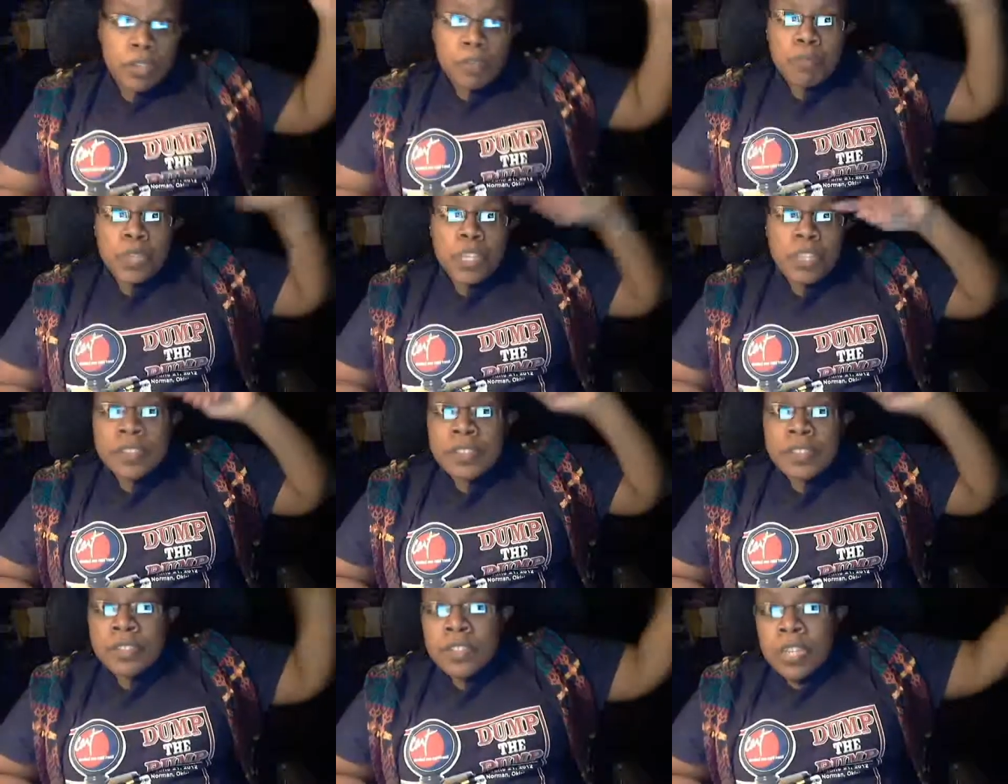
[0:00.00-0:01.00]

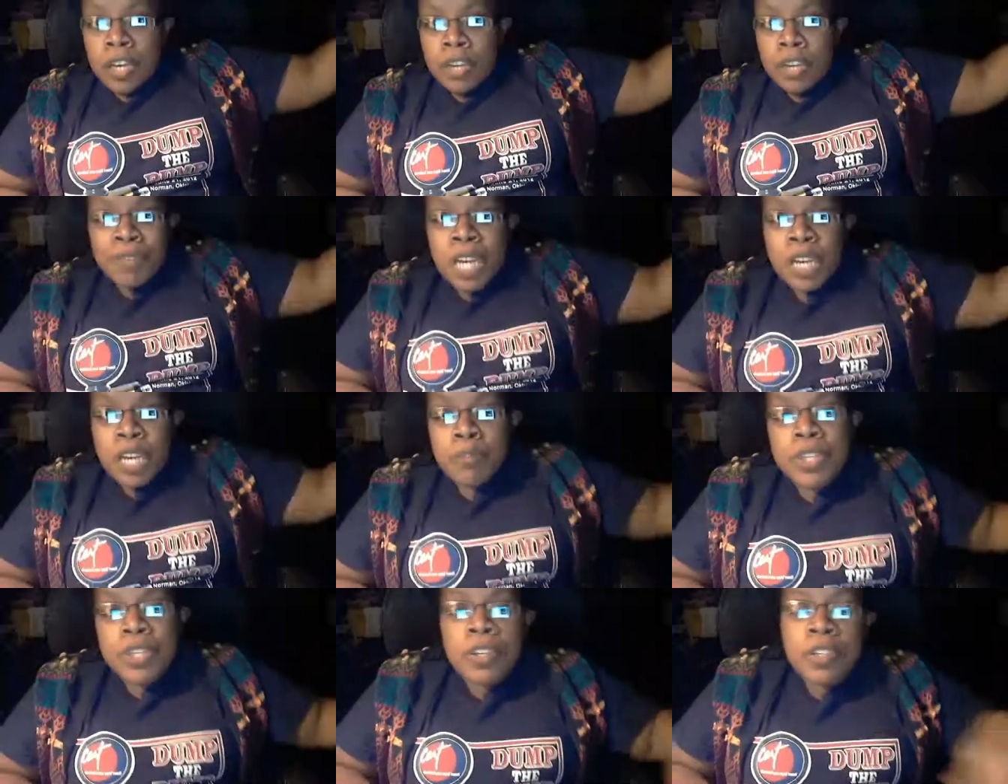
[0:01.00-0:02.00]
places like Iraq,
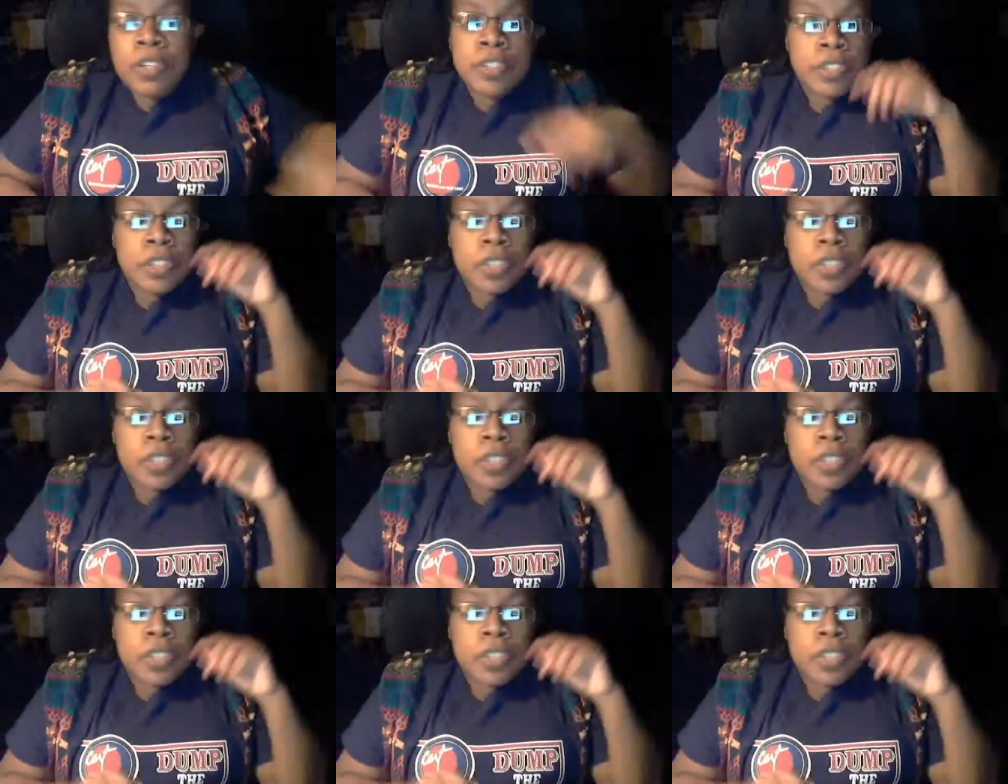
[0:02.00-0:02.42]
because,